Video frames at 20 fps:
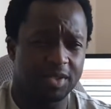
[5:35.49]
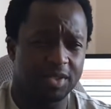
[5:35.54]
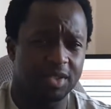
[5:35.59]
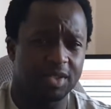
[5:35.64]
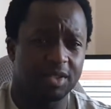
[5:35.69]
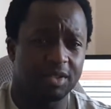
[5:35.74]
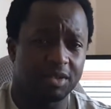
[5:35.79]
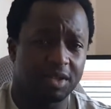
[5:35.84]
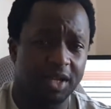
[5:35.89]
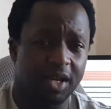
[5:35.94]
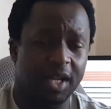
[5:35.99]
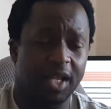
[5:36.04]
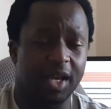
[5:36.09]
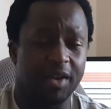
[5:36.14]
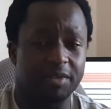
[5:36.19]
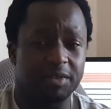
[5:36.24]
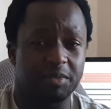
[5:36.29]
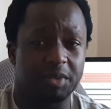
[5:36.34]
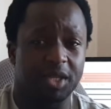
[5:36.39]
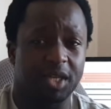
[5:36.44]
you kind of have
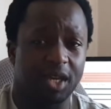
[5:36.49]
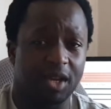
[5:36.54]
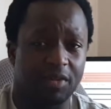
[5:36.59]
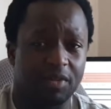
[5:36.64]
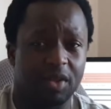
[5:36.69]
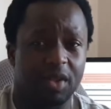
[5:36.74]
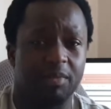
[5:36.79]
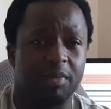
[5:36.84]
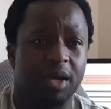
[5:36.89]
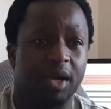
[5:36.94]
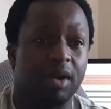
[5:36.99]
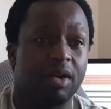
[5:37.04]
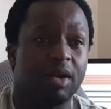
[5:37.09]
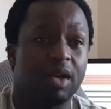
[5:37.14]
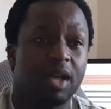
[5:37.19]
to be careful about.